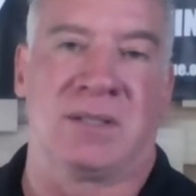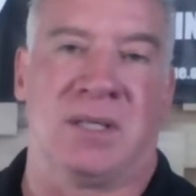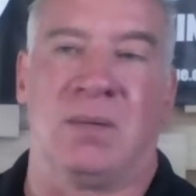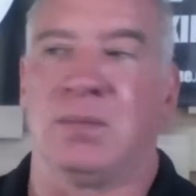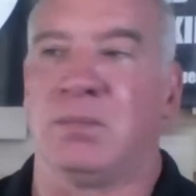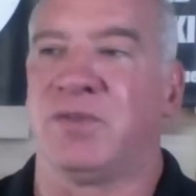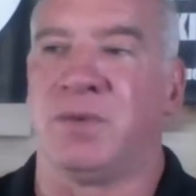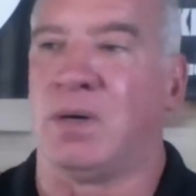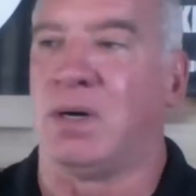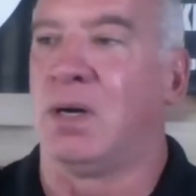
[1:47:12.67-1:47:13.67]
So
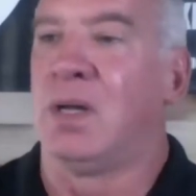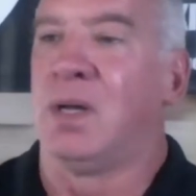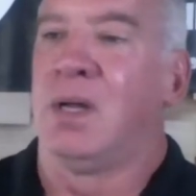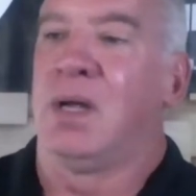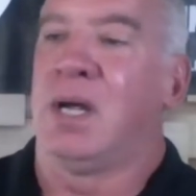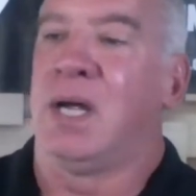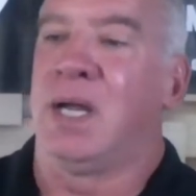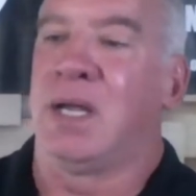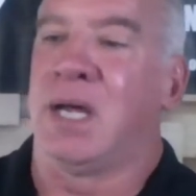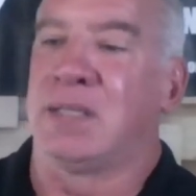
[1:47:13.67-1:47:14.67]
before
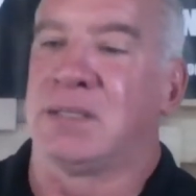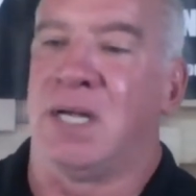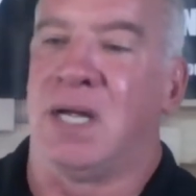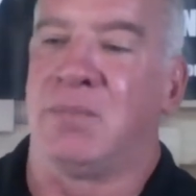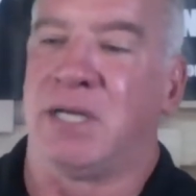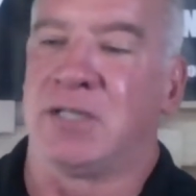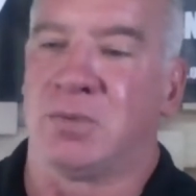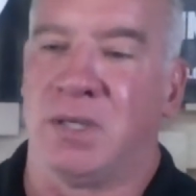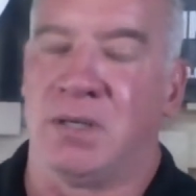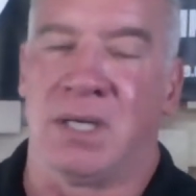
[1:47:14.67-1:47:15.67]
I got my
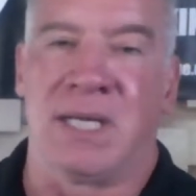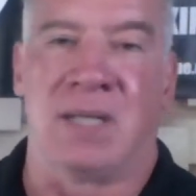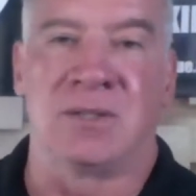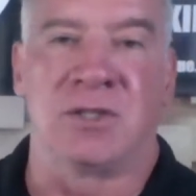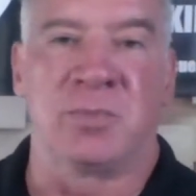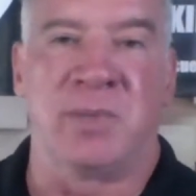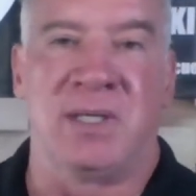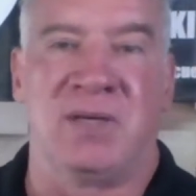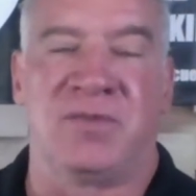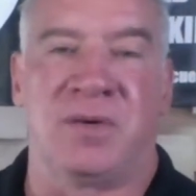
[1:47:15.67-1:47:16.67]
Twitter account
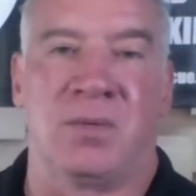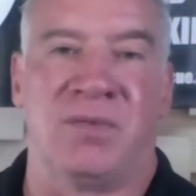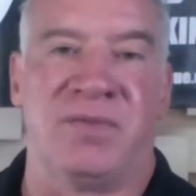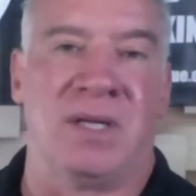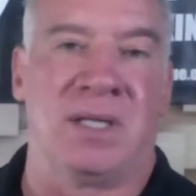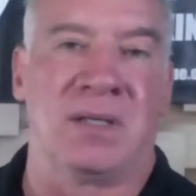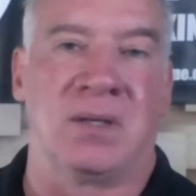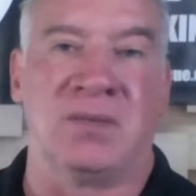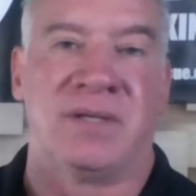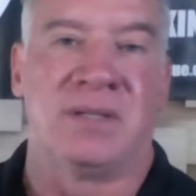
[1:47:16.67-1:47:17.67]
suspended for revealing
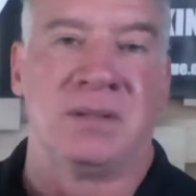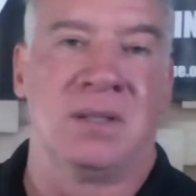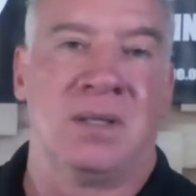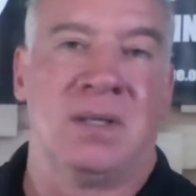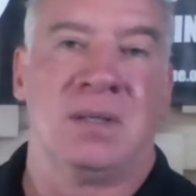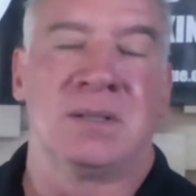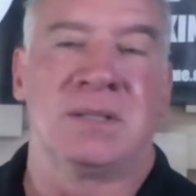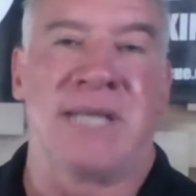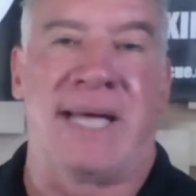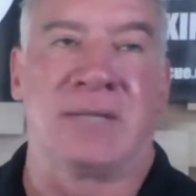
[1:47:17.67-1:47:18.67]
COVID
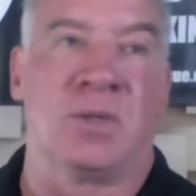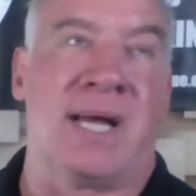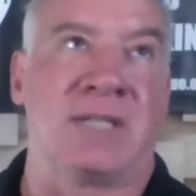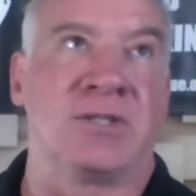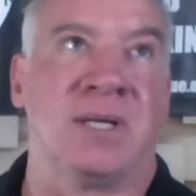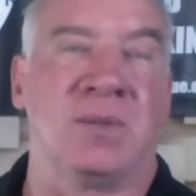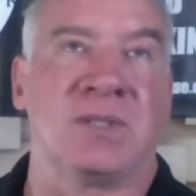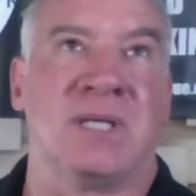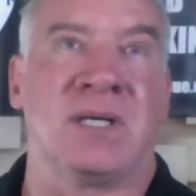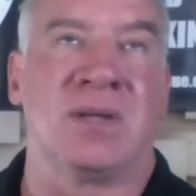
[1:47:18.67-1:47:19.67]
stats, well, actually, it was
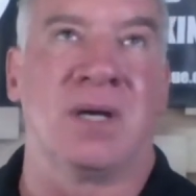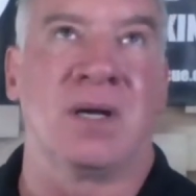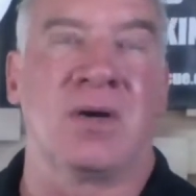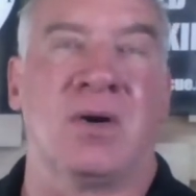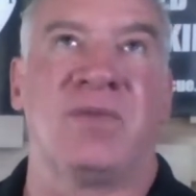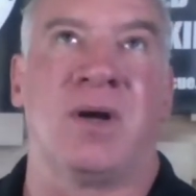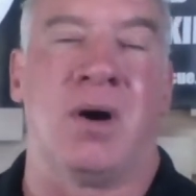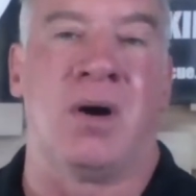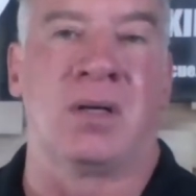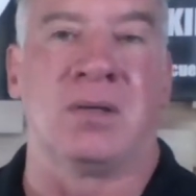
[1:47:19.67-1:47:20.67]
the COVID
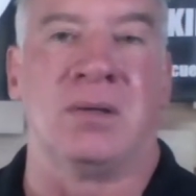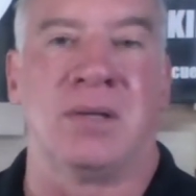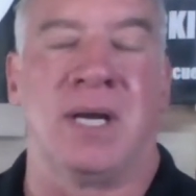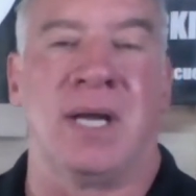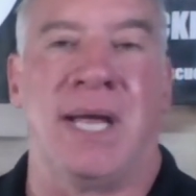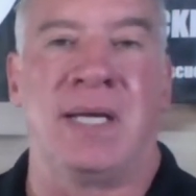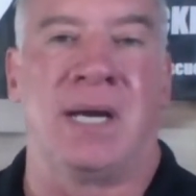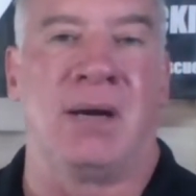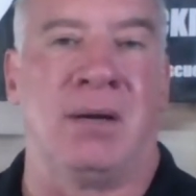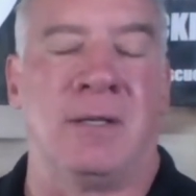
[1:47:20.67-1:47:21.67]
article that Hank
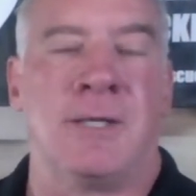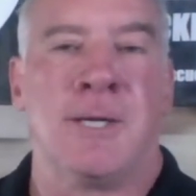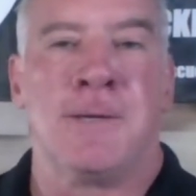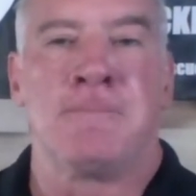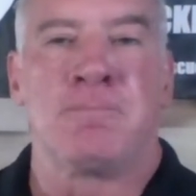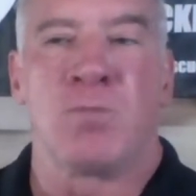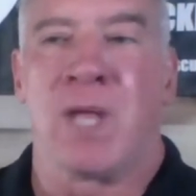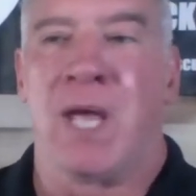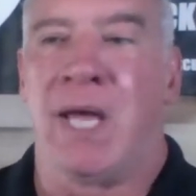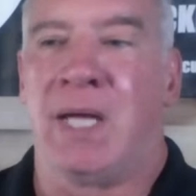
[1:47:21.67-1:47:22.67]
Aaron
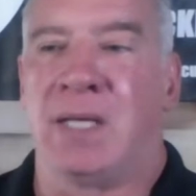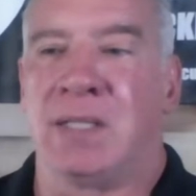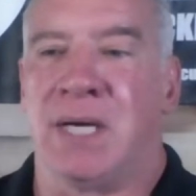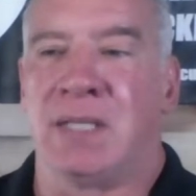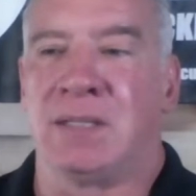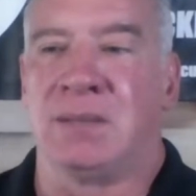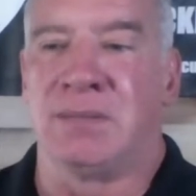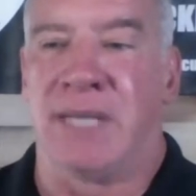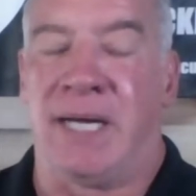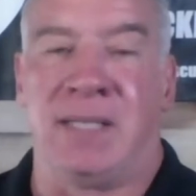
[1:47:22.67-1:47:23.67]
had
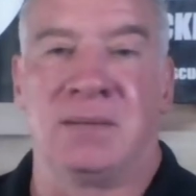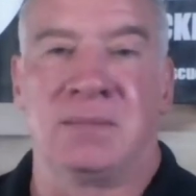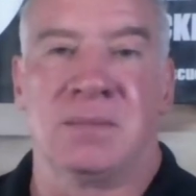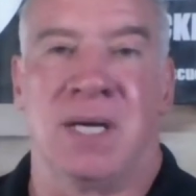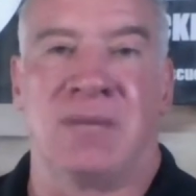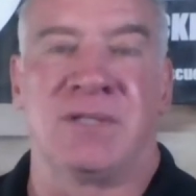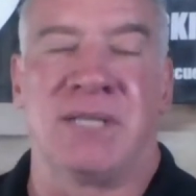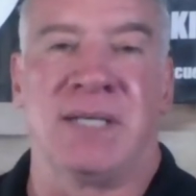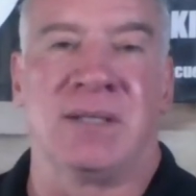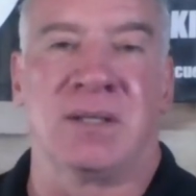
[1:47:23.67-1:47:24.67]
died after
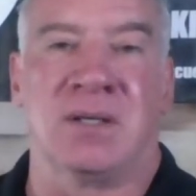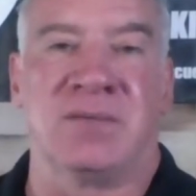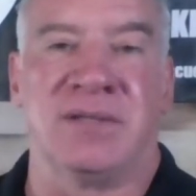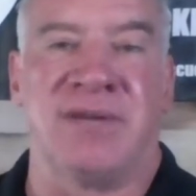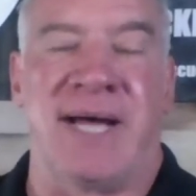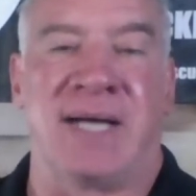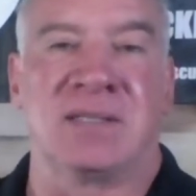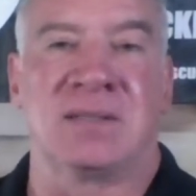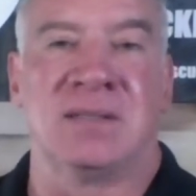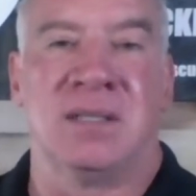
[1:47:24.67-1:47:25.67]
taking the COVID
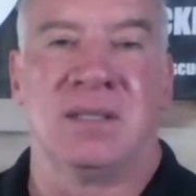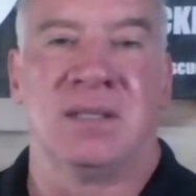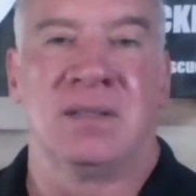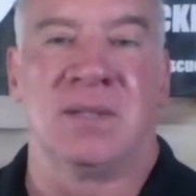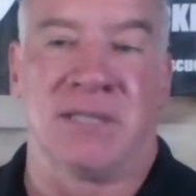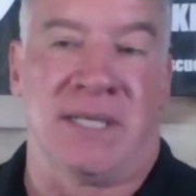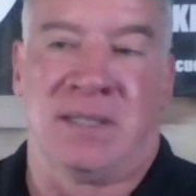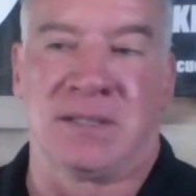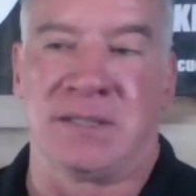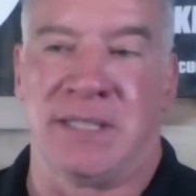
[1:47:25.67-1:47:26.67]
vax, which I
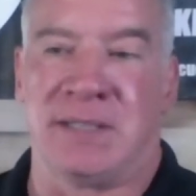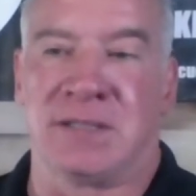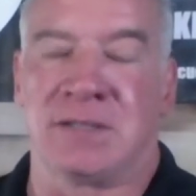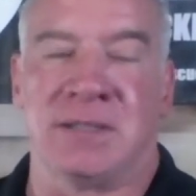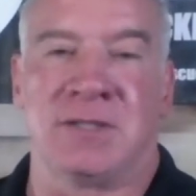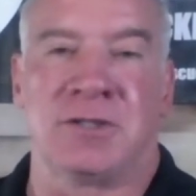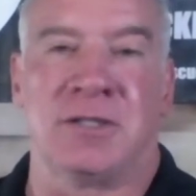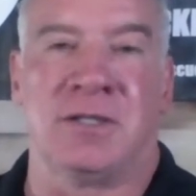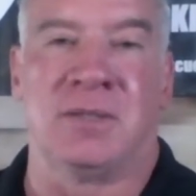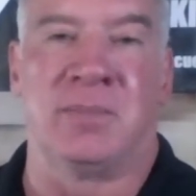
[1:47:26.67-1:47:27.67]
understand is
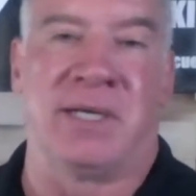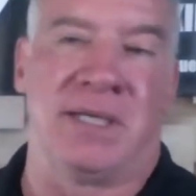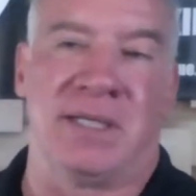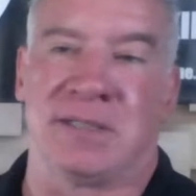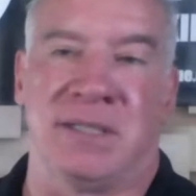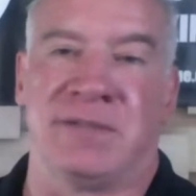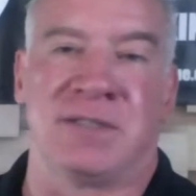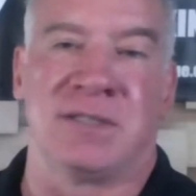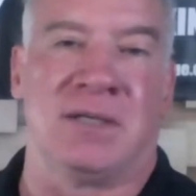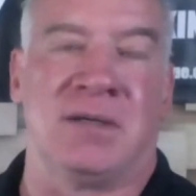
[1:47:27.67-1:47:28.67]
true, but it's even
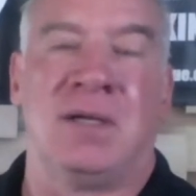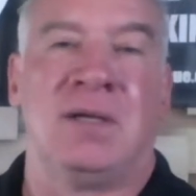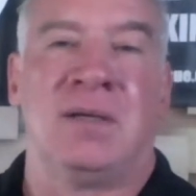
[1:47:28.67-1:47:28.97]
still,